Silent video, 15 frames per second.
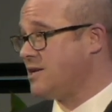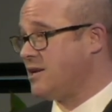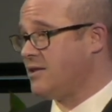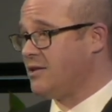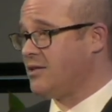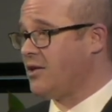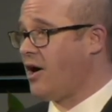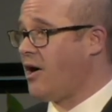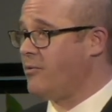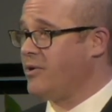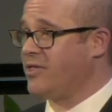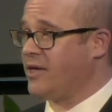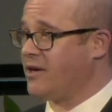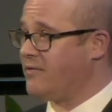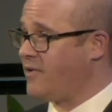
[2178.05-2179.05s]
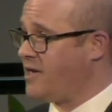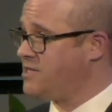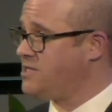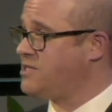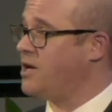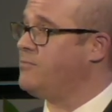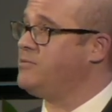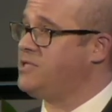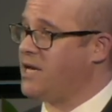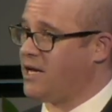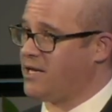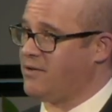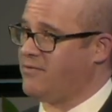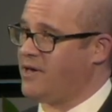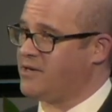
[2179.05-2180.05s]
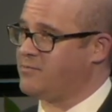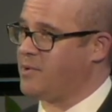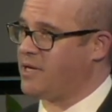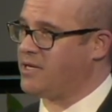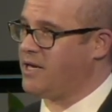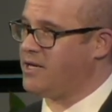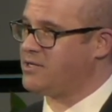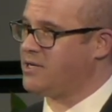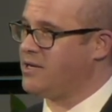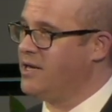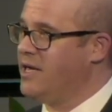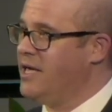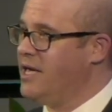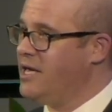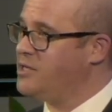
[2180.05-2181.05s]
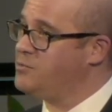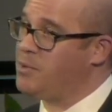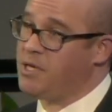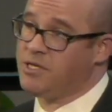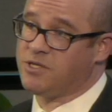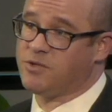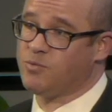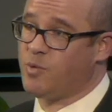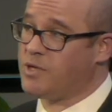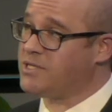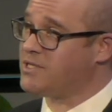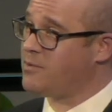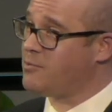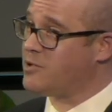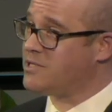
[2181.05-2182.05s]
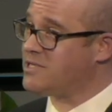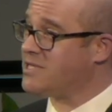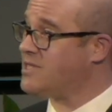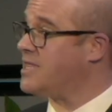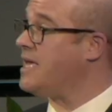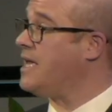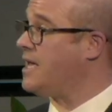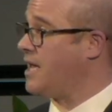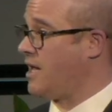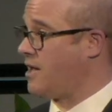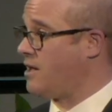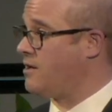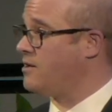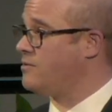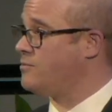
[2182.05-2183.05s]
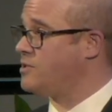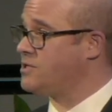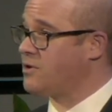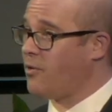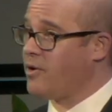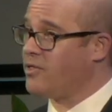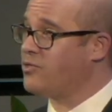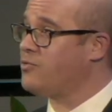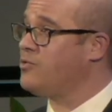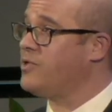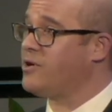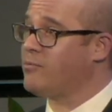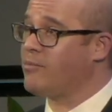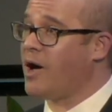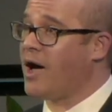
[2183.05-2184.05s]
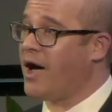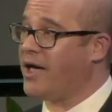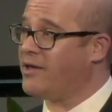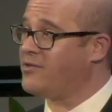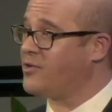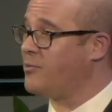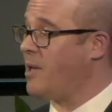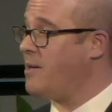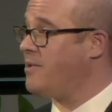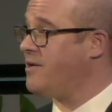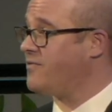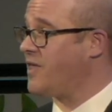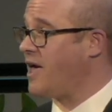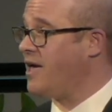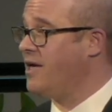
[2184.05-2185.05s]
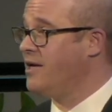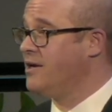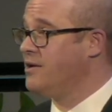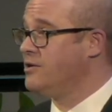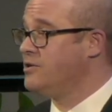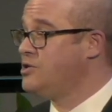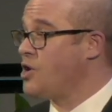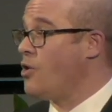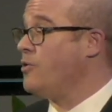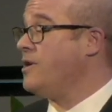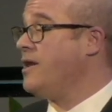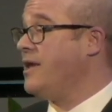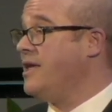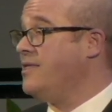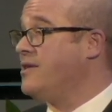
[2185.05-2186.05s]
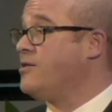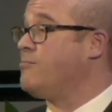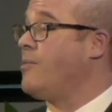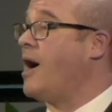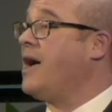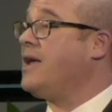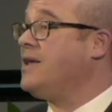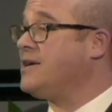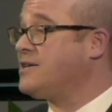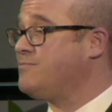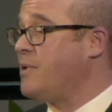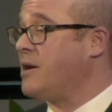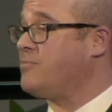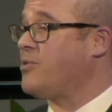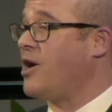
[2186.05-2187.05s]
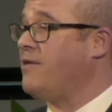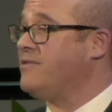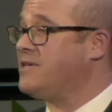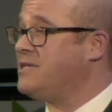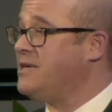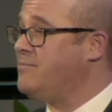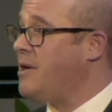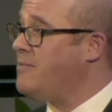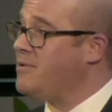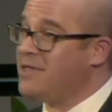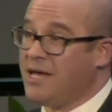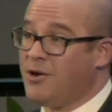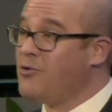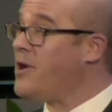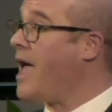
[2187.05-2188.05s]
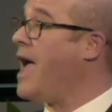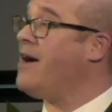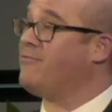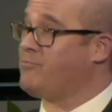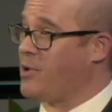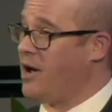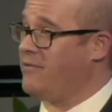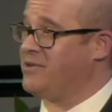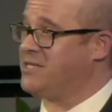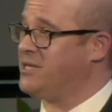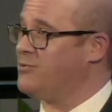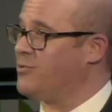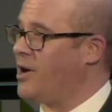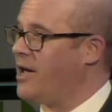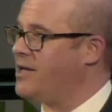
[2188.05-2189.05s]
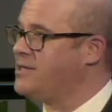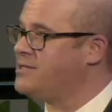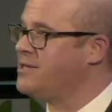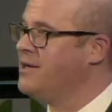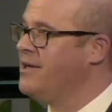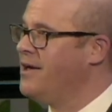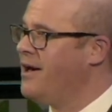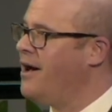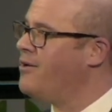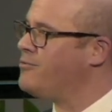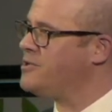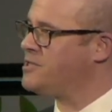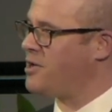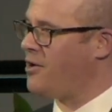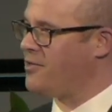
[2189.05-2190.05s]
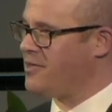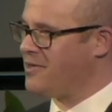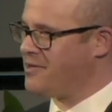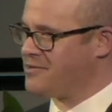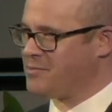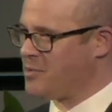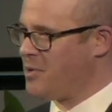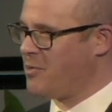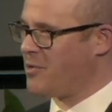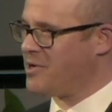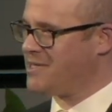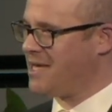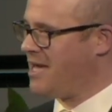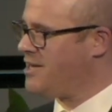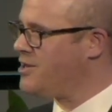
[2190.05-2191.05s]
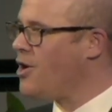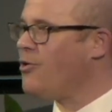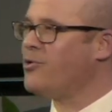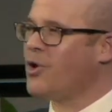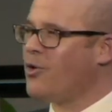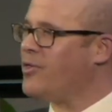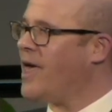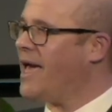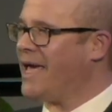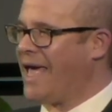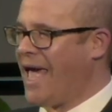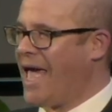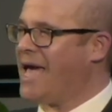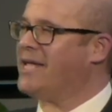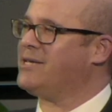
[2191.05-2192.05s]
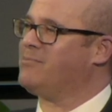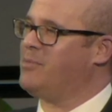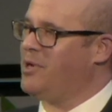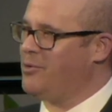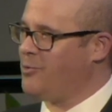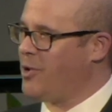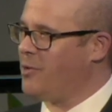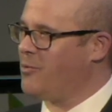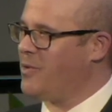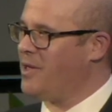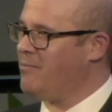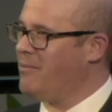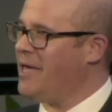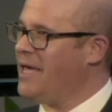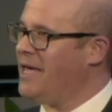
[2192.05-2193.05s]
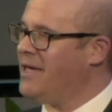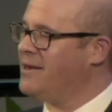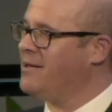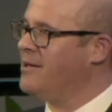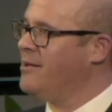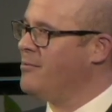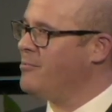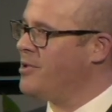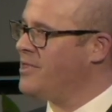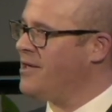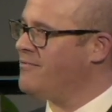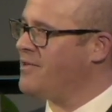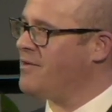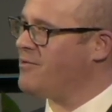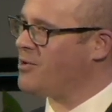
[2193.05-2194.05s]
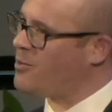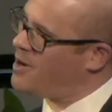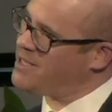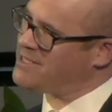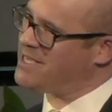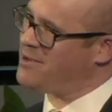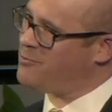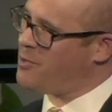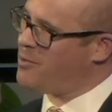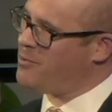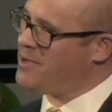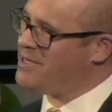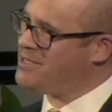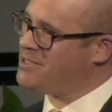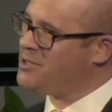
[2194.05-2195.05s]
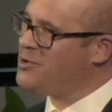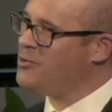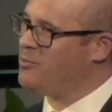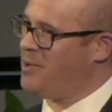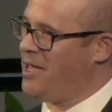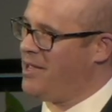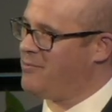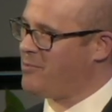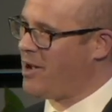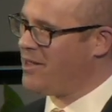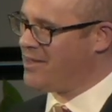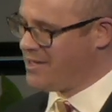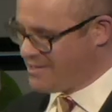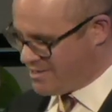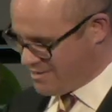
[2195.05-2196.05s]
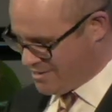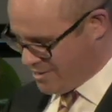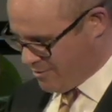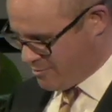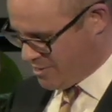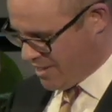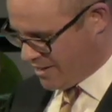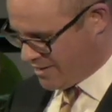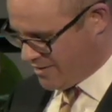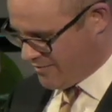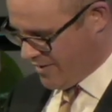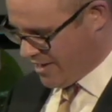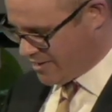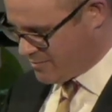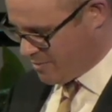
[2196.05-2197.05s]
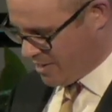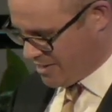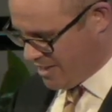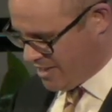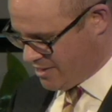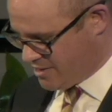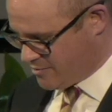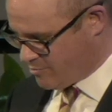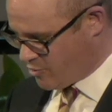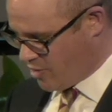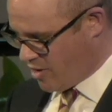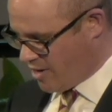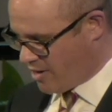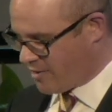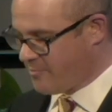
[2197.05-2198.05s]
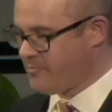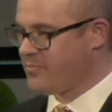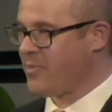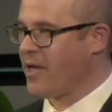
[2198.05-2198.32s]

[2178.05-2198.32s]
And in the law, we think of a subjective expectation as being just what someone's thinking, what's going through their mind. So maybe if they don't, in their mind, expect privacy, maybe they don't have privacy rights, a result that the Supreme Court has said, no, that can't be what we mean, but they've never quite said what we do mean by this subjective expectation prong.